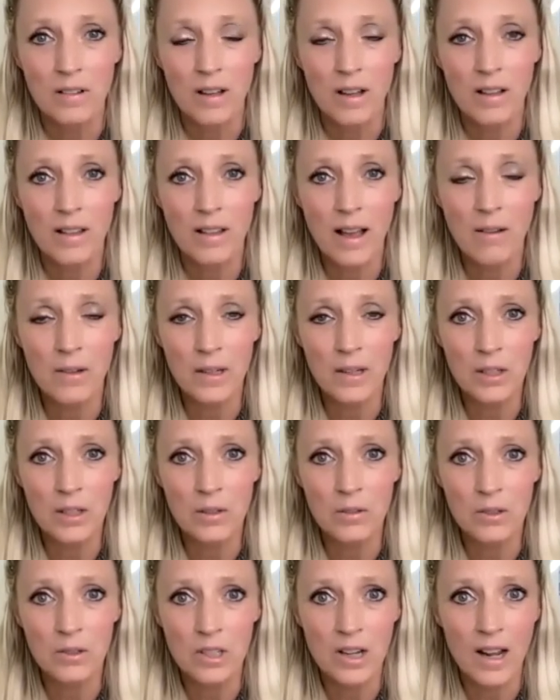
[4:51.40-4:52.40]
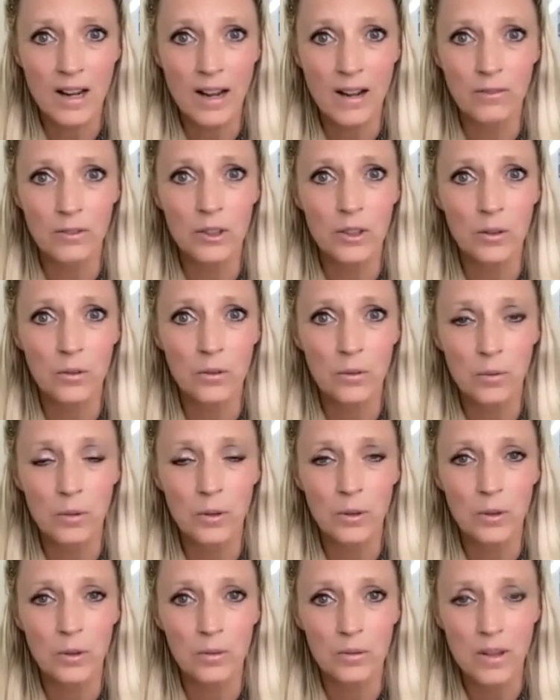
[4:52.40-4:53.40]
allowing you to not have to go
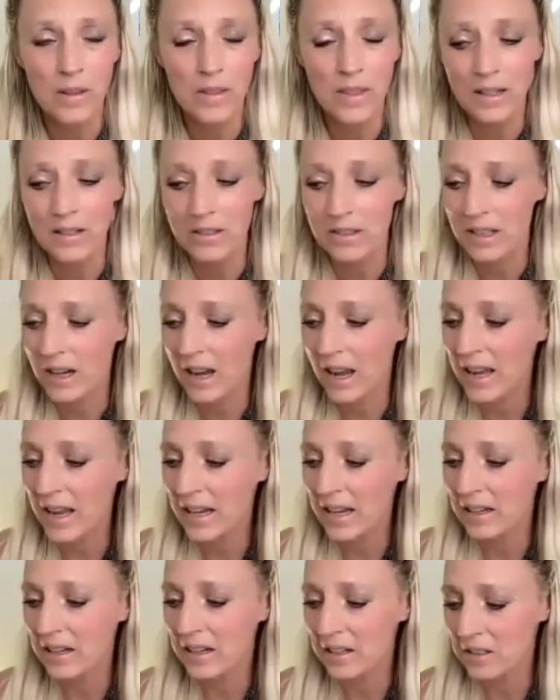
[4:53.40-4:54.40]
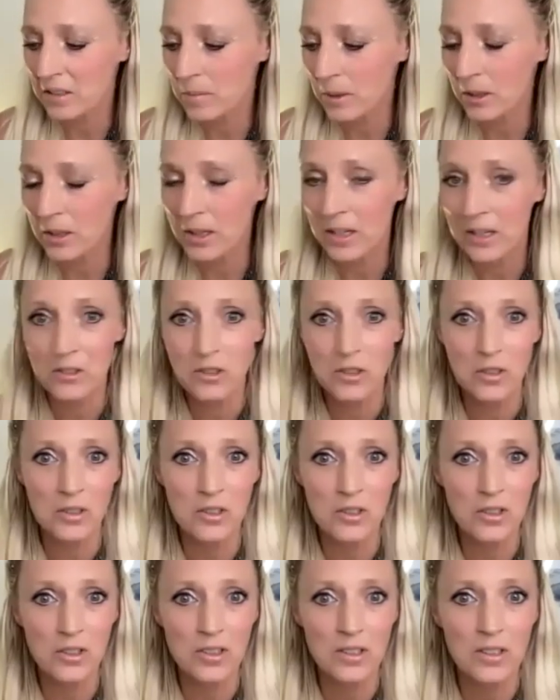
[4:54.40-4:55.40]
through the things that I experience. You
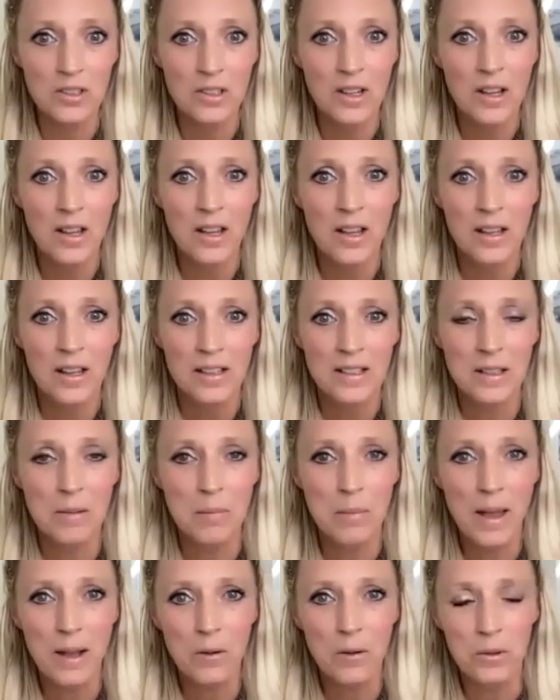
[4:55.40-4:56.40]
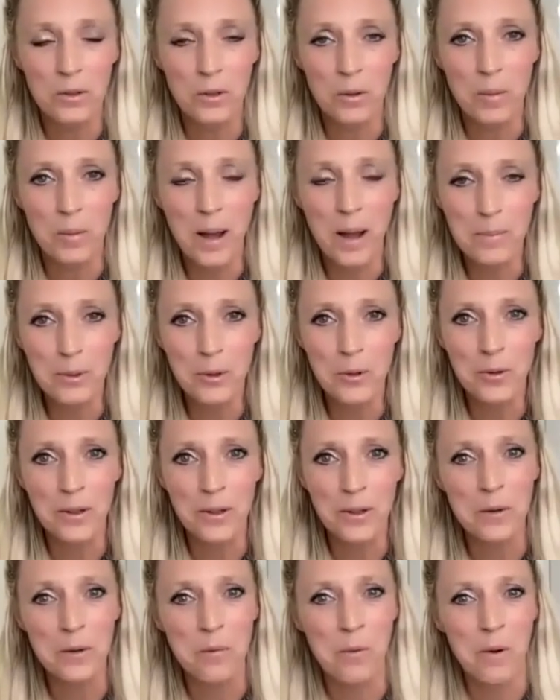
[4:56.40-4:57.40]
can just sit back with your
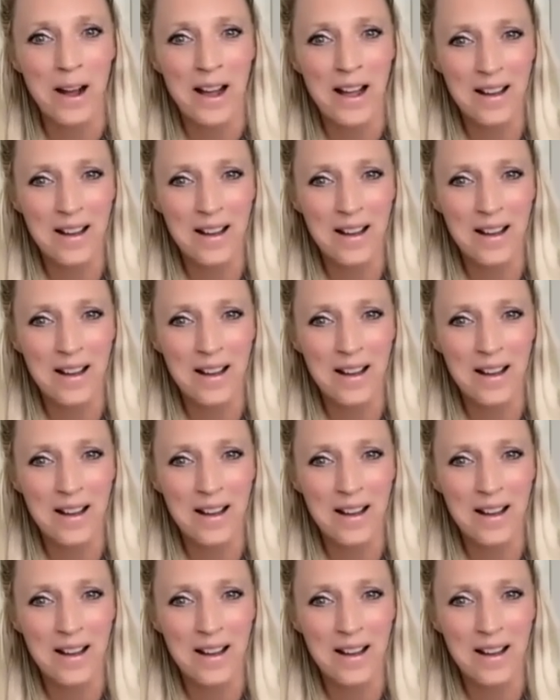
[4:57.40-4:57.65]
popcorn and